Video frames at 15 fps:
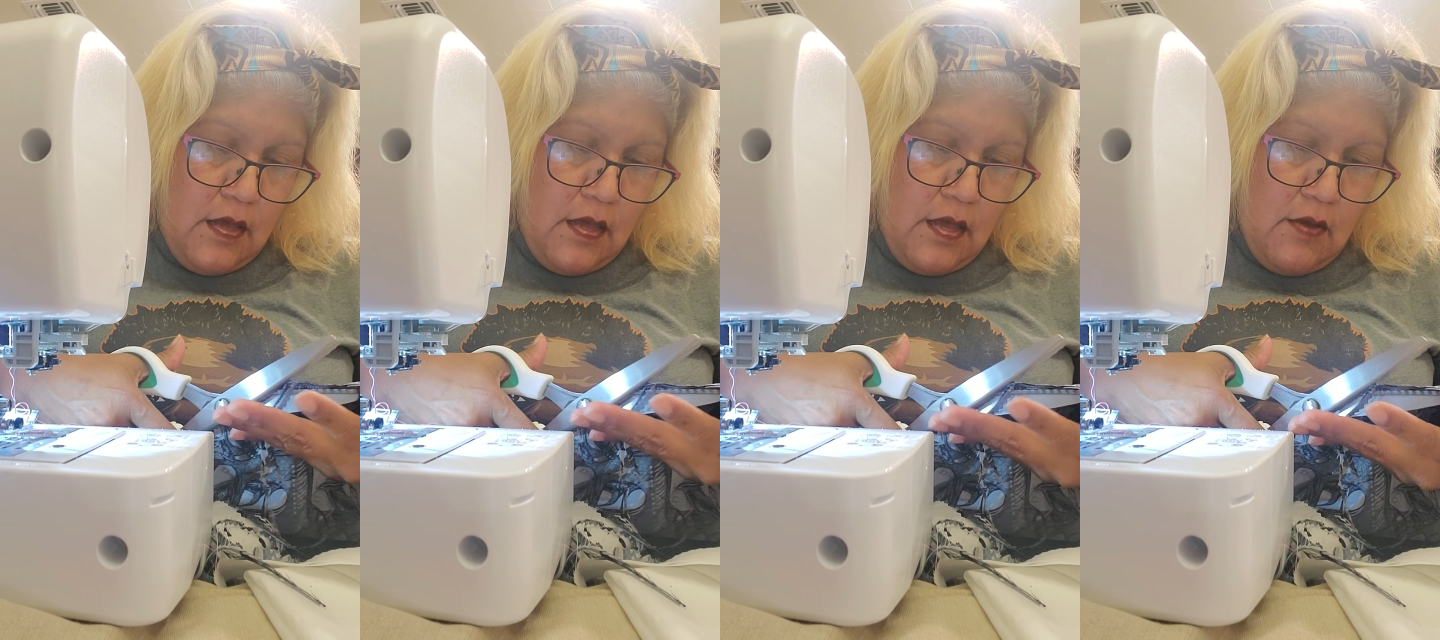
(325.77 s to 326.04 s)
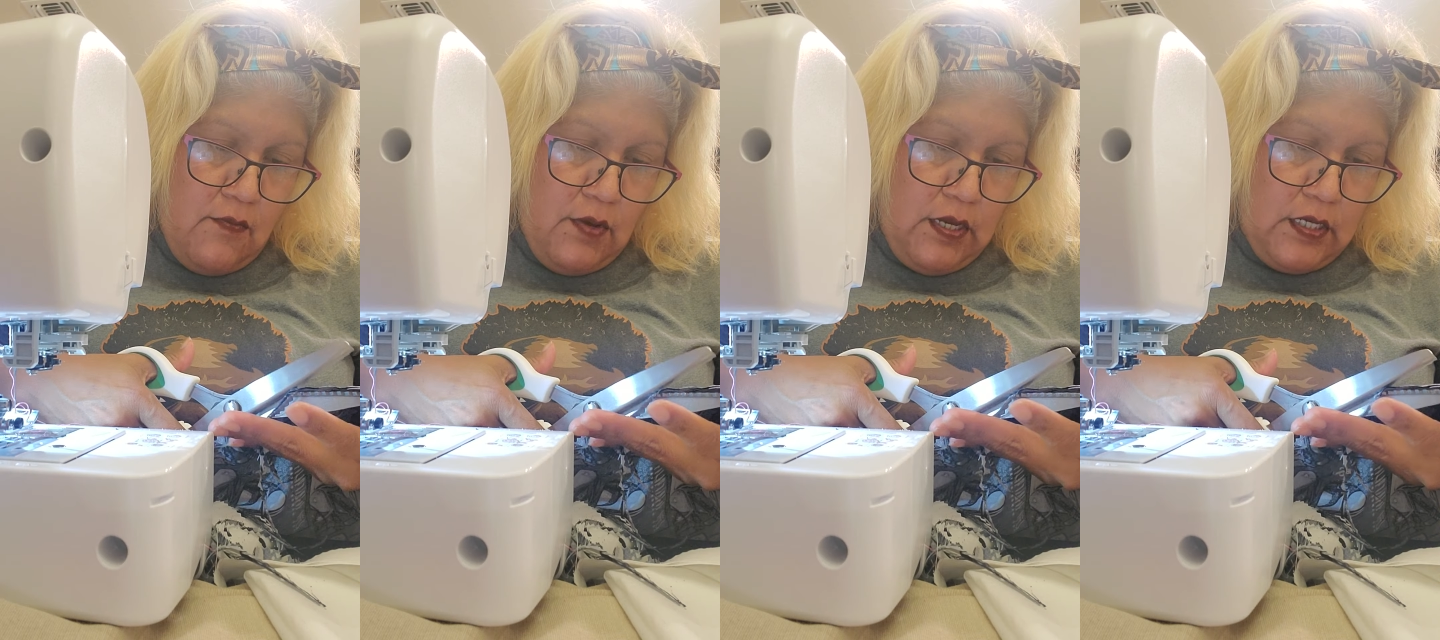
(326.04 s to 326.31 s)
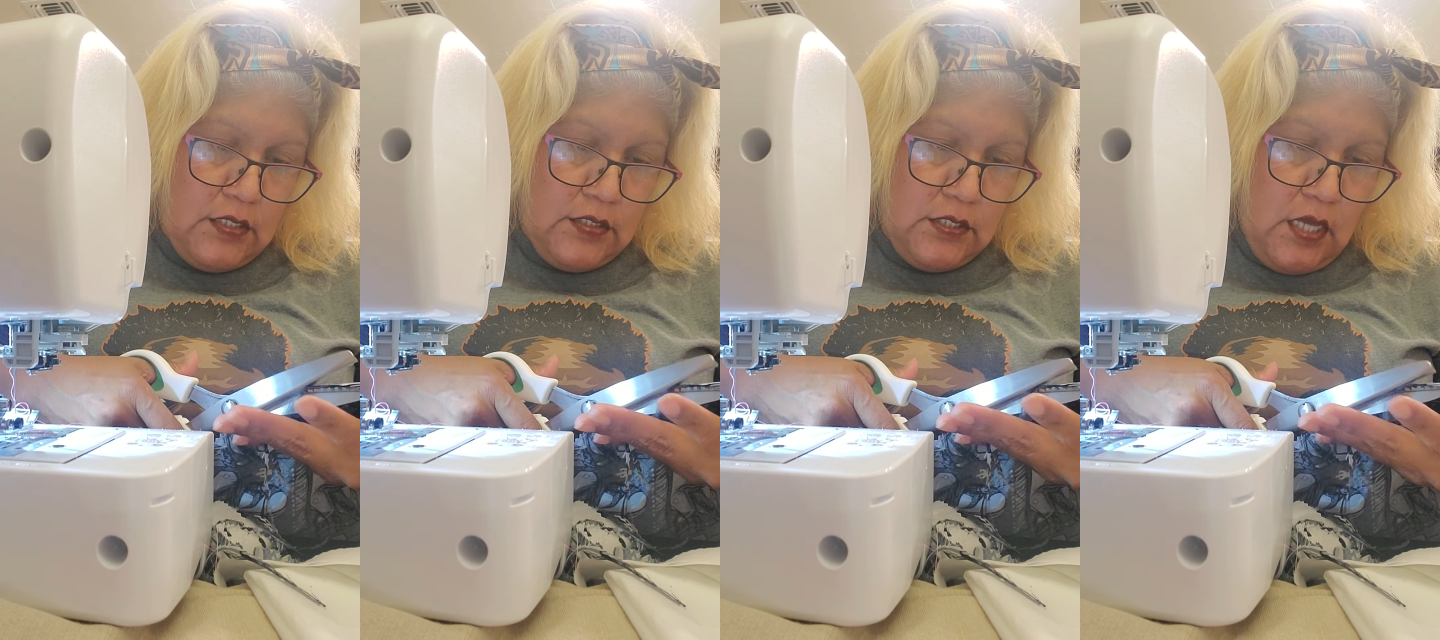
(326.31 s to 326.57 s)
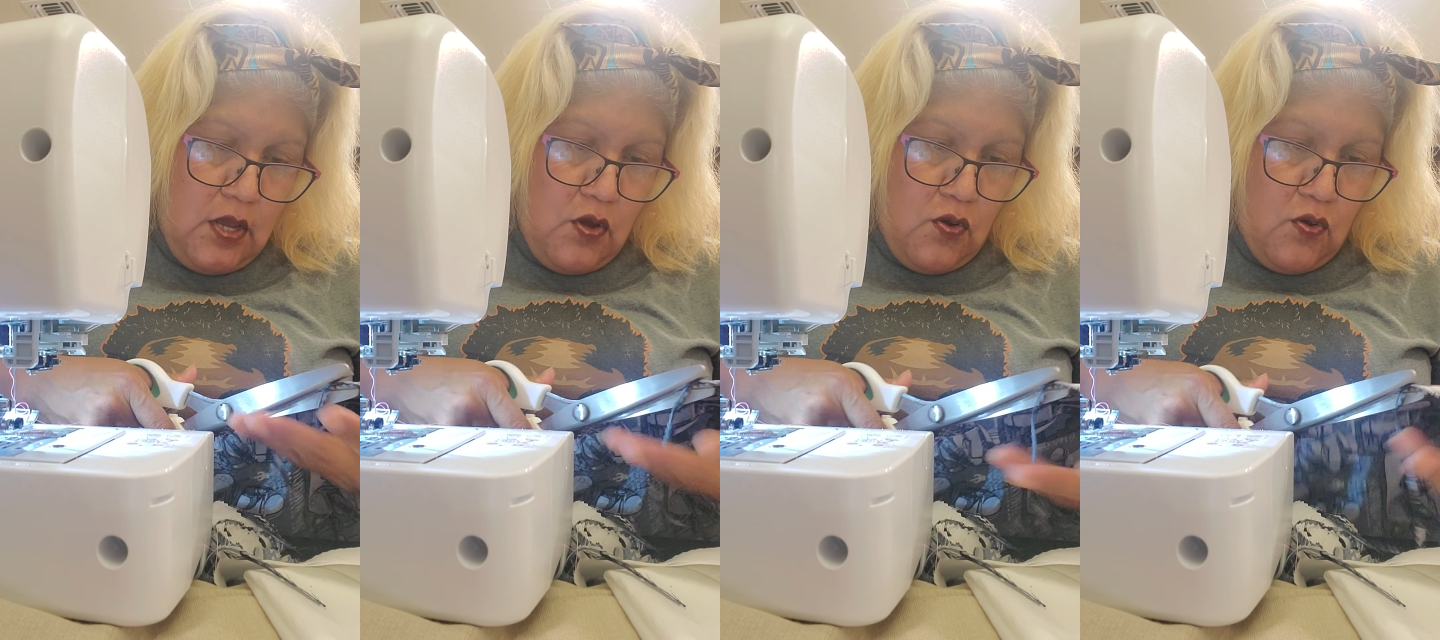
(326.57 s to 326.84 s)
And we can
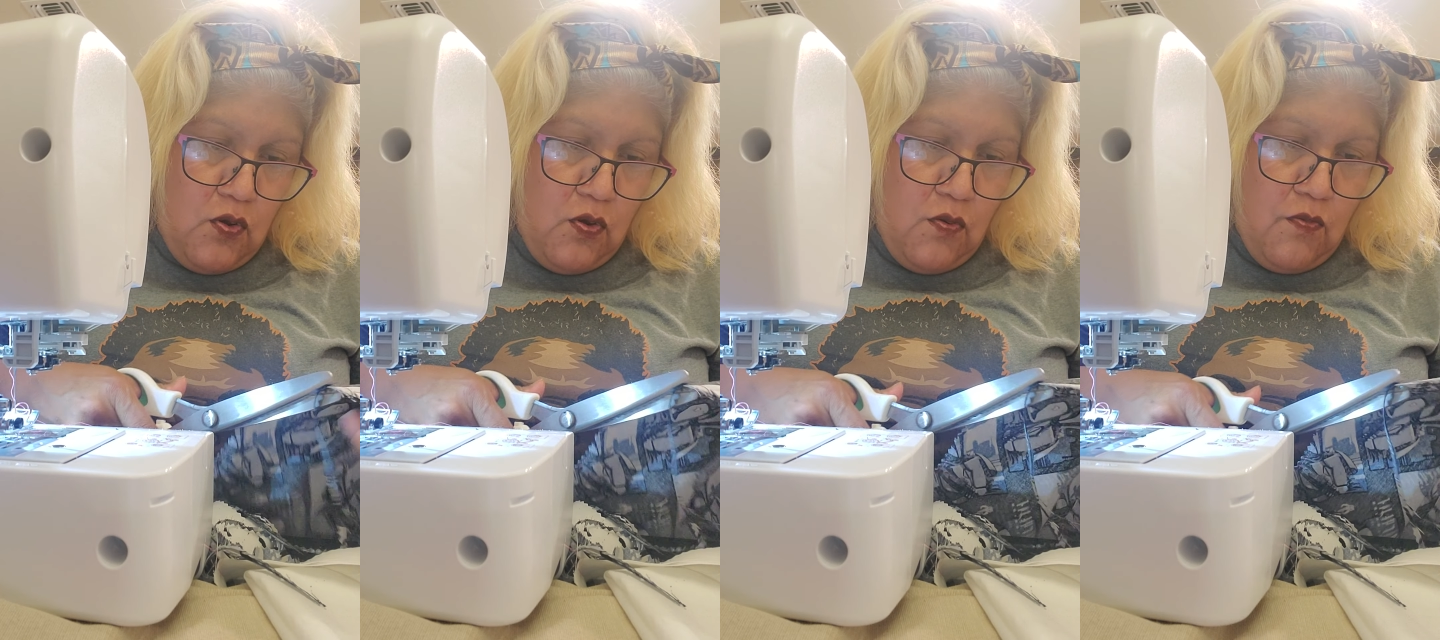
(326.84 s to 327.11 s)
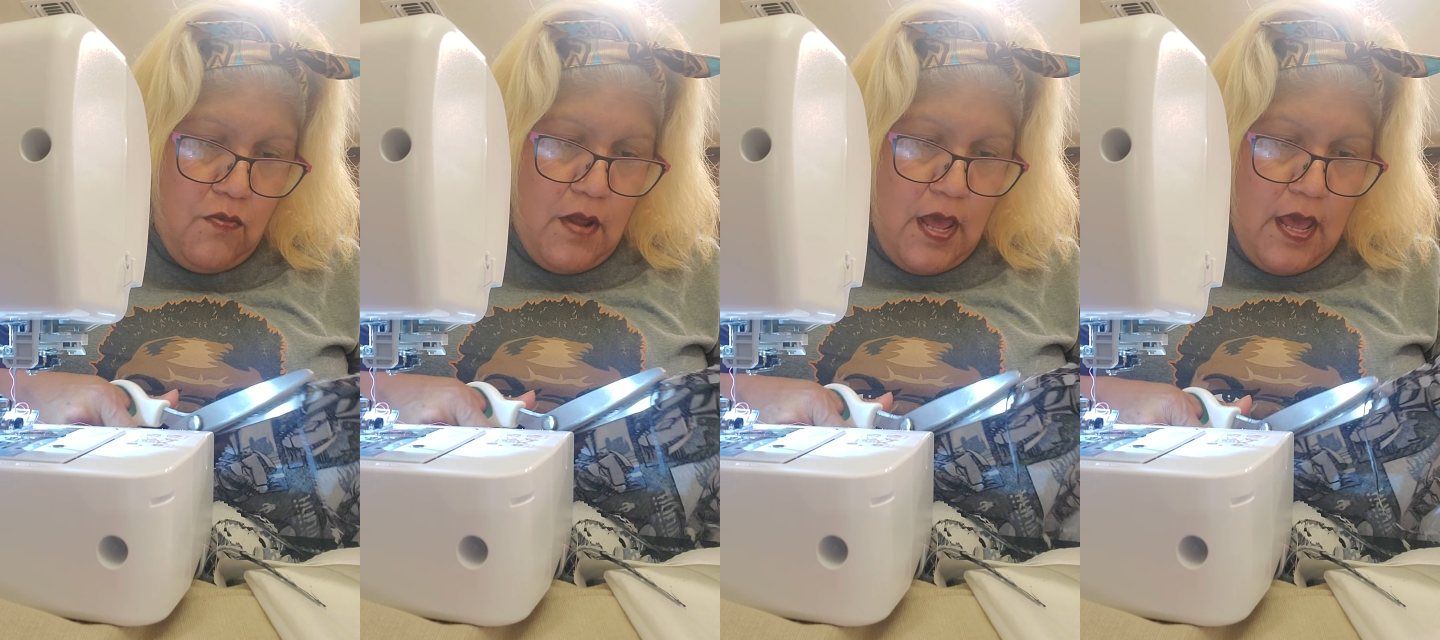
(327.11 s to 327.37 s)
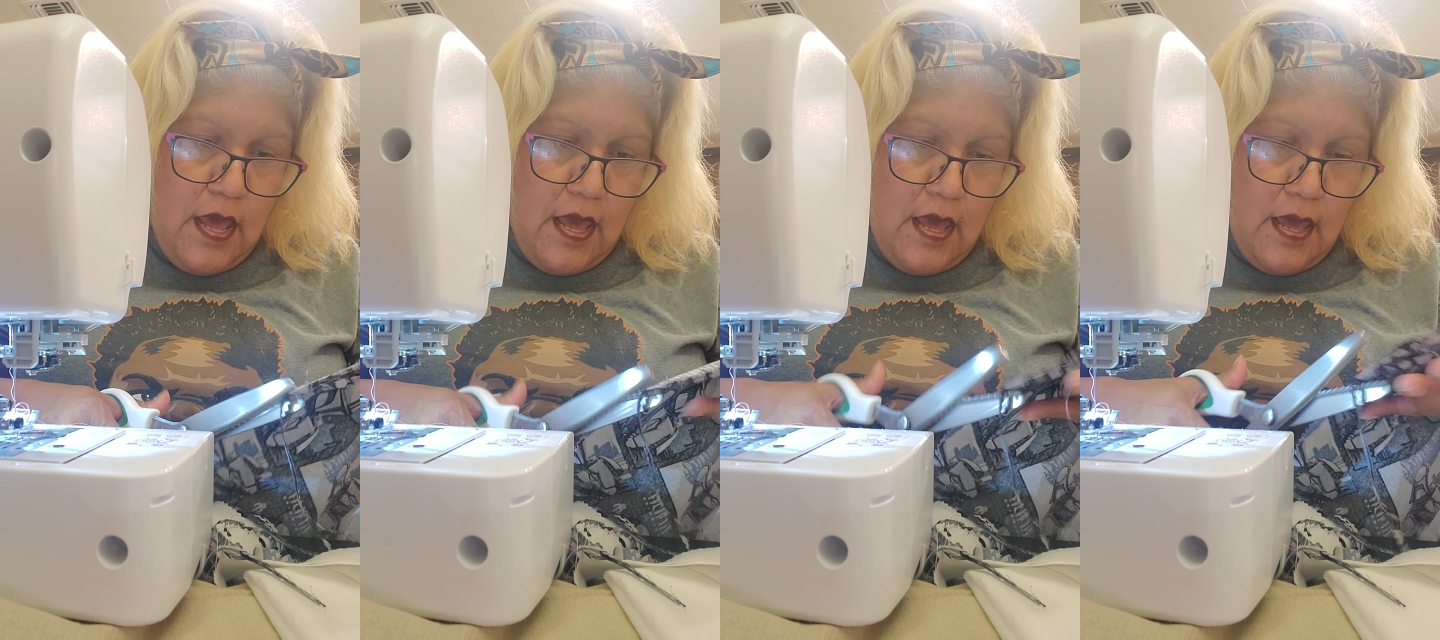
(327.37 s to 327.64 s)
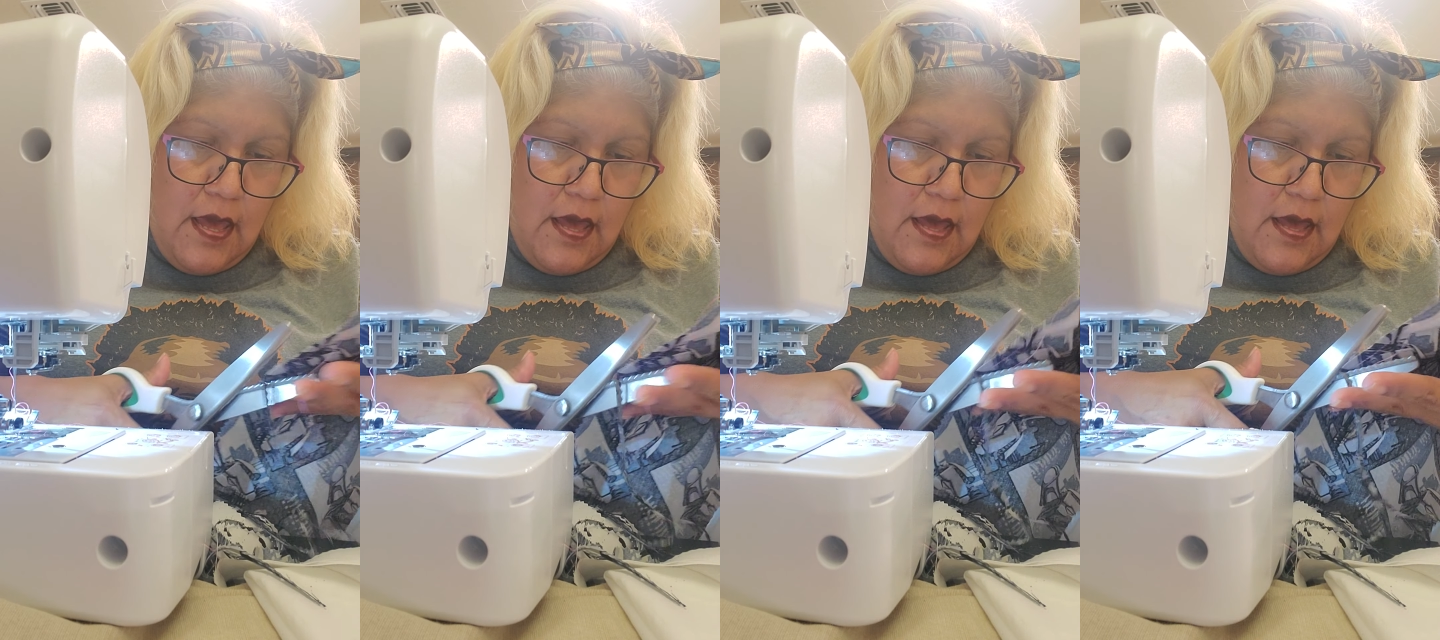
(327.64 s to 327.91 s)
say,
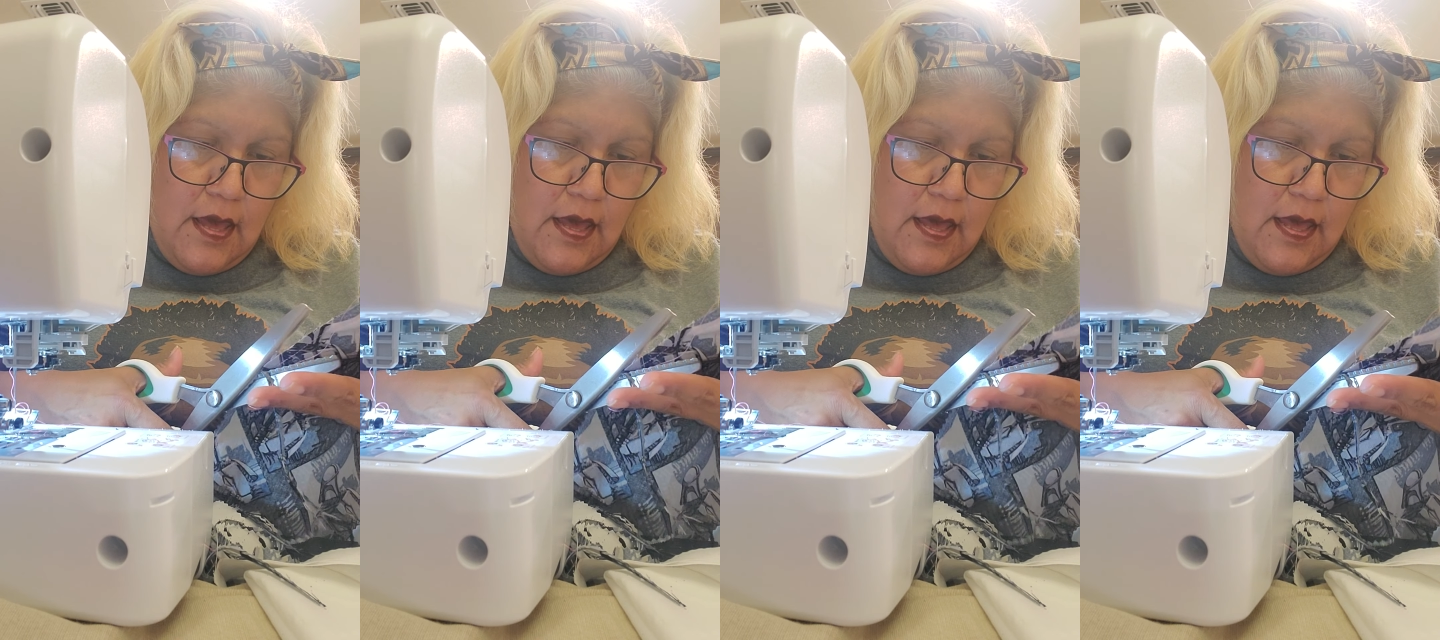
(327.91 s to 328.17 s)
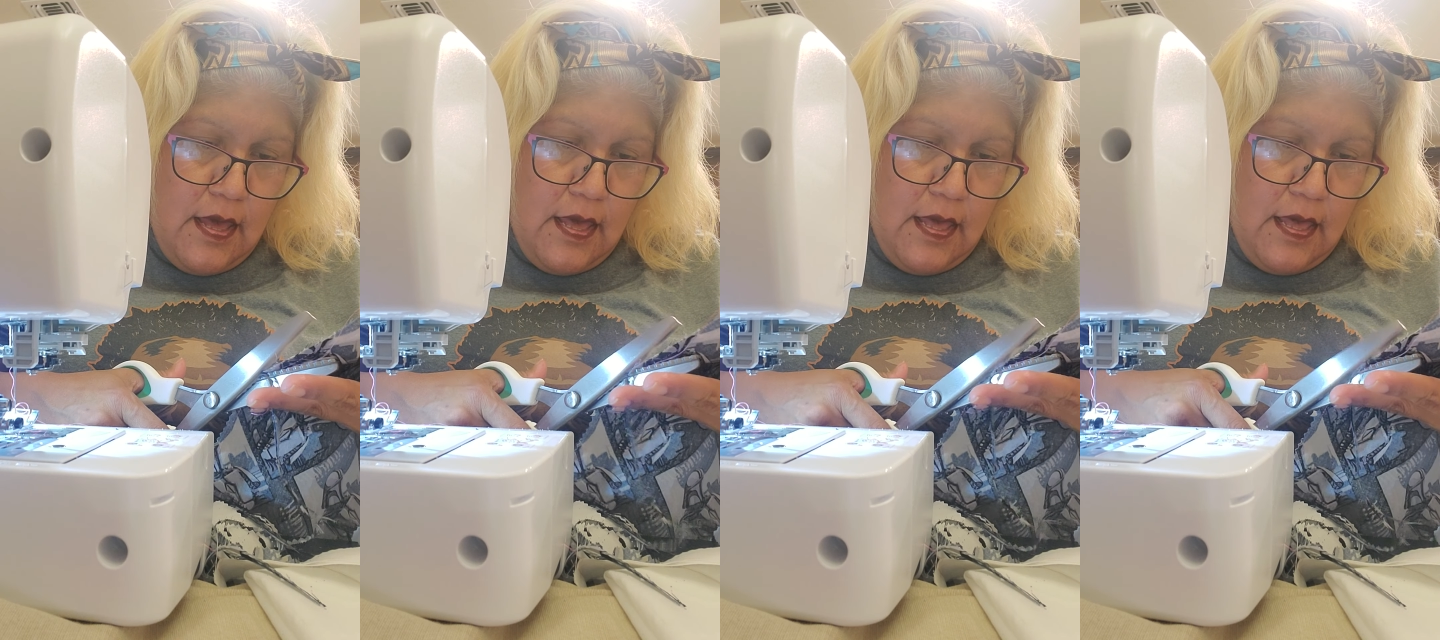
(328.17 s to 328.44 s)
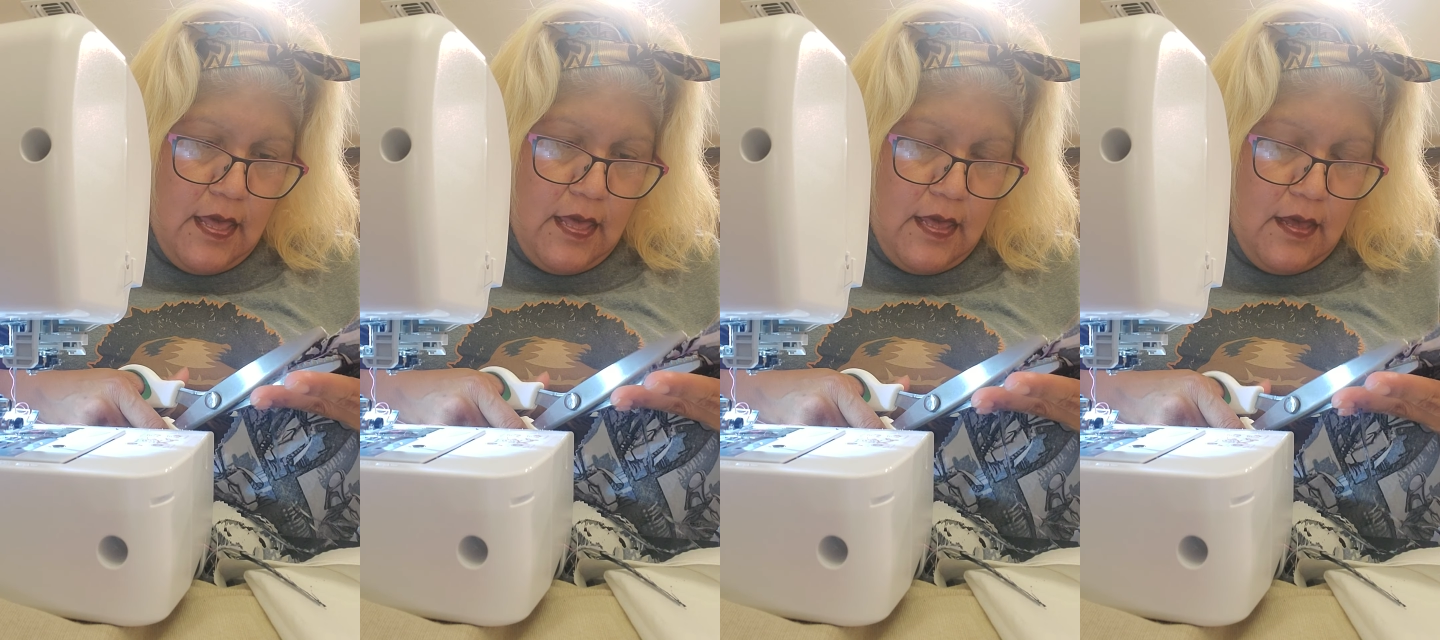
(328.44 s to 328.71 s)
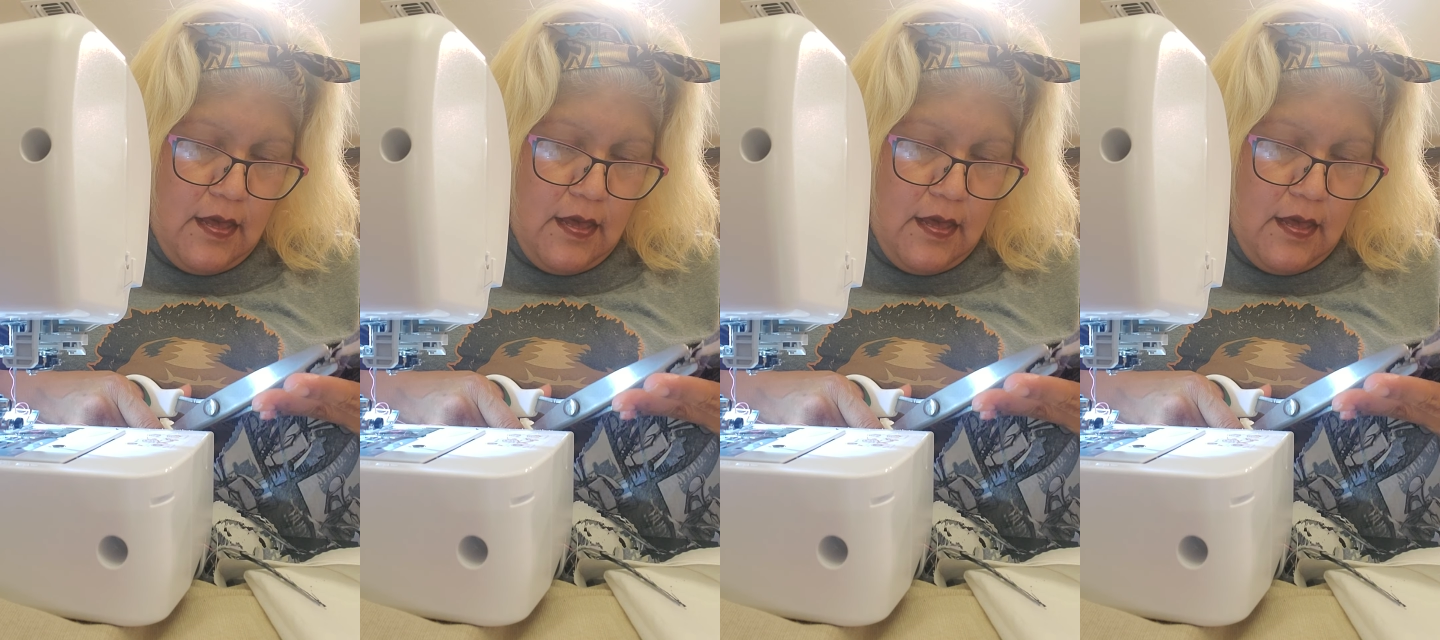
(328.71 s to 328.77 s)
hooray!